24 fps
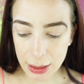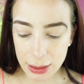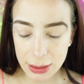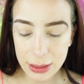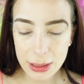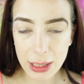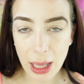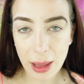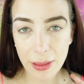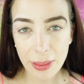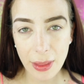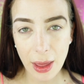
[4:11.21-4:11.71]

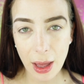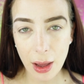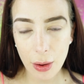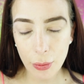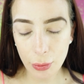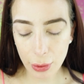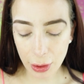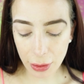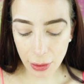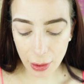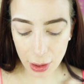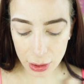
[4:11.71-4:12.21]
set that
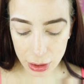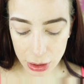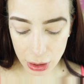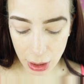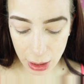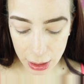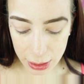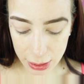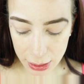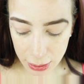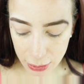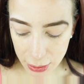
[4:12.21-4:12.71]
with a
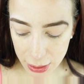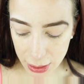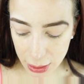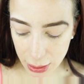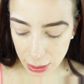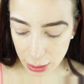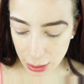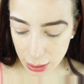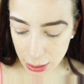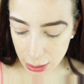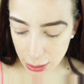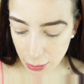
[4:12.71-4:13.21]

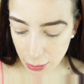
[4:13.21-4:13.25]
translucent